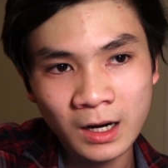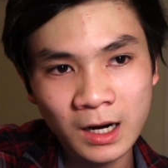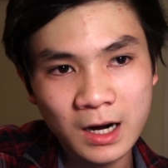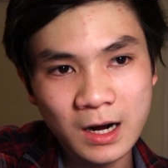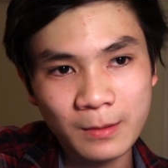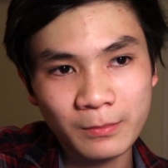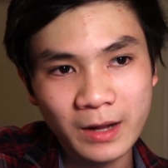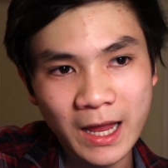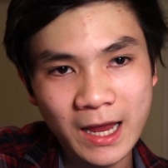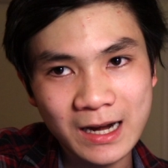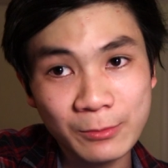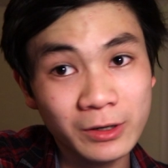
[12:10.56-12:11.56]

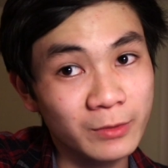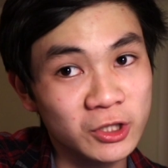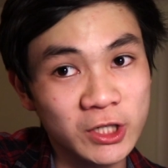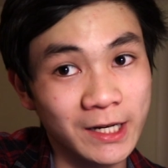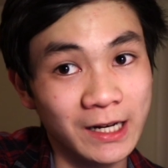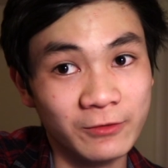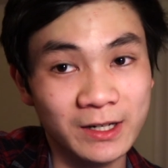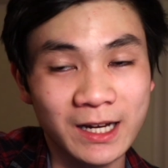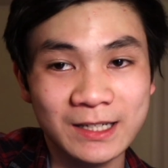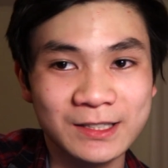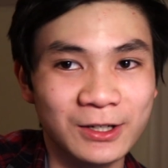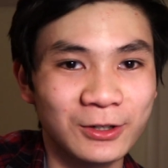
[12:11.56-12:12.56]
And I pretty much check it every
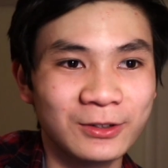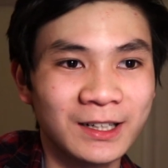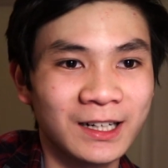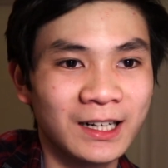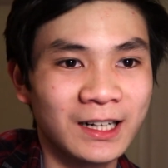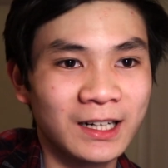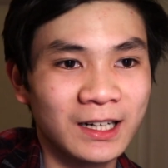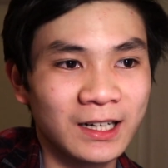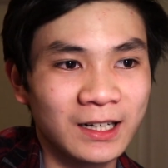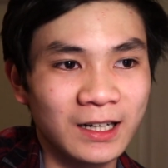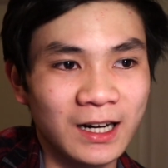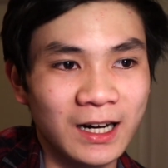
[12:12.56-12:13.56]
day, so
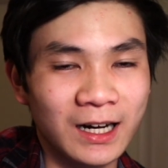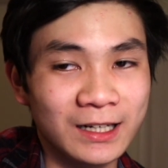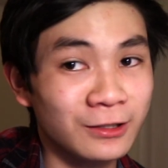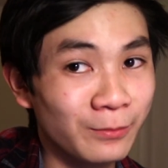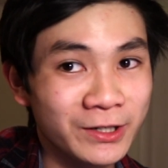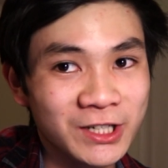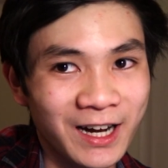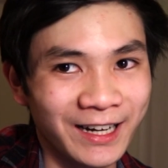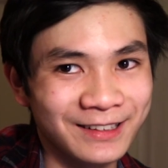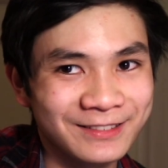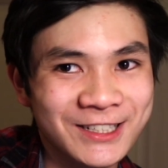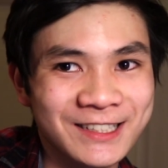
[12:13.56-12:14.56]
don't be shy,
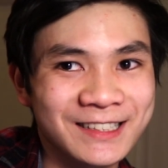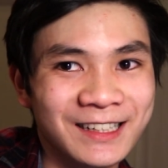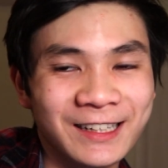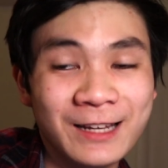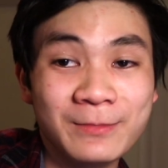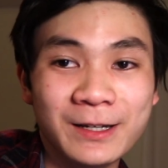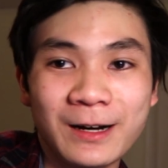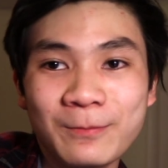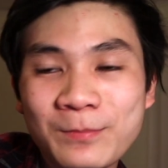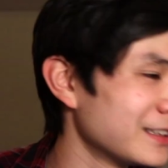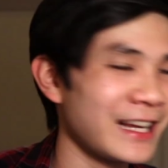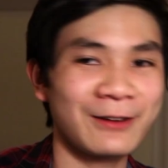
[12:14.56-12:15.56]
just hit me up.
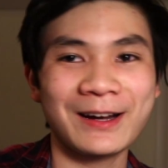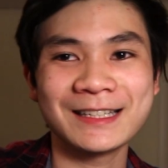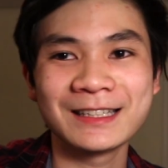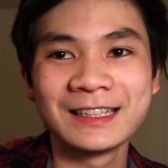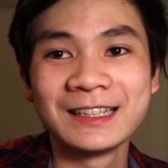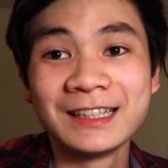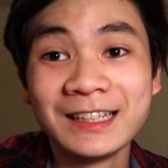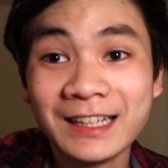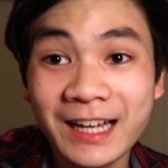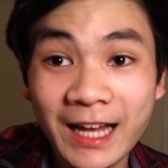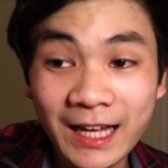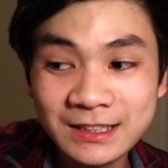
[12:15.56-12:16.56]
Anyways,
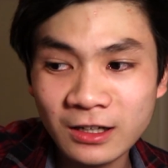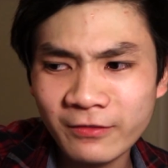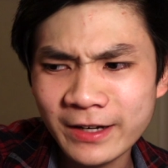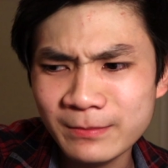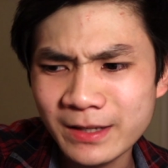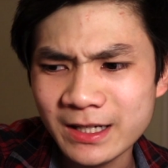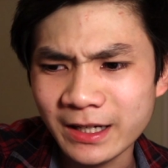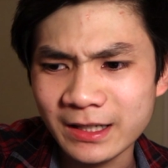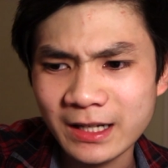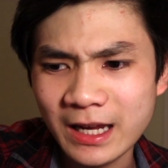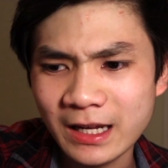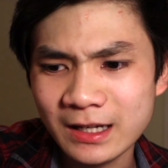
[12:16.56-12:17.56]
it's already midnight
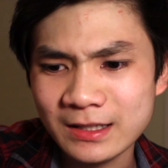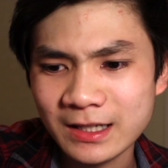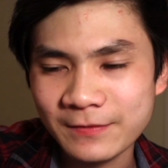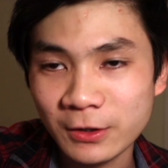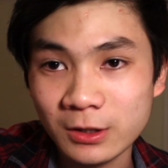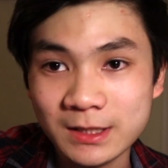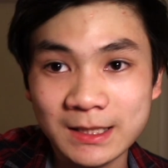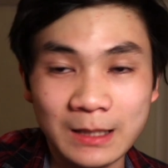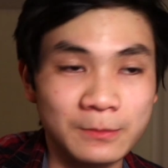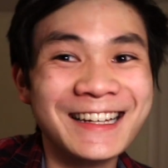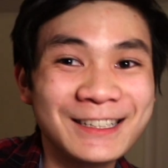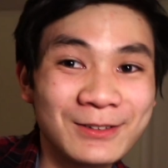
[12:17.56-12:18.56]
and I have to go to sleep.
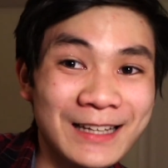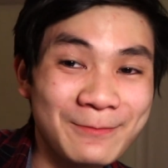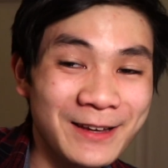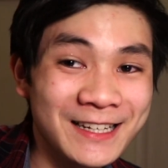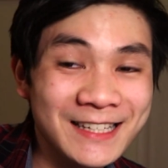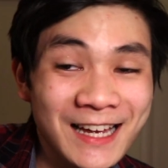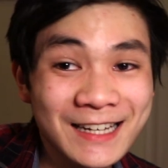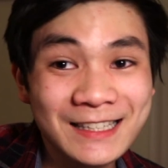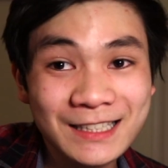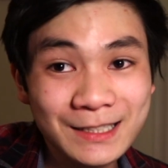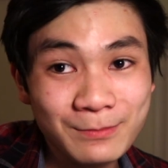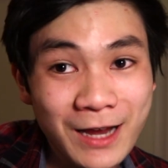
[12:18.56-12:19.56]
So with that being said,
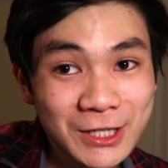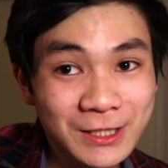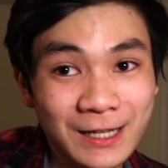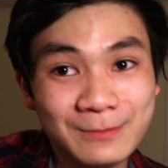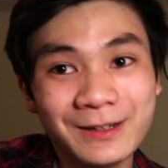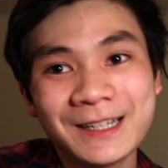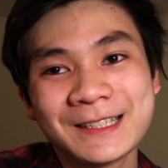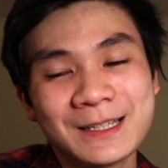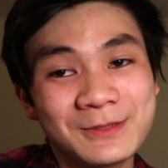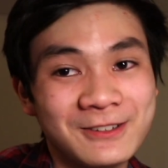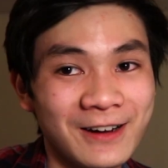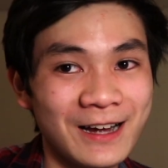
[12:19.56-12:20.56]
smash the like button,
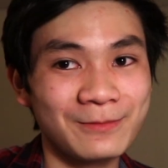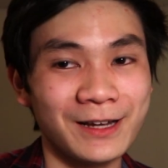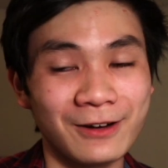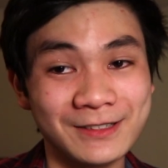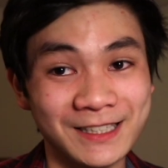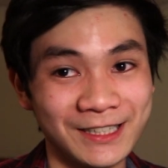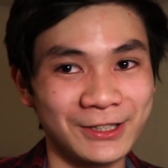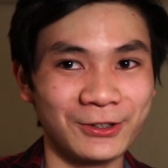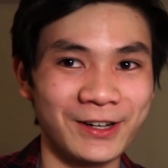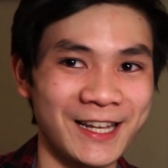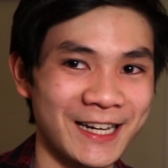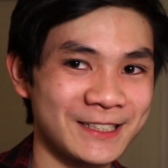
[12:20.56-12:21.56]
subscribe, and I'll see you
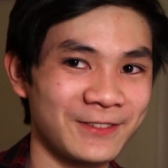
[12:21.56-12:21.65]
in the next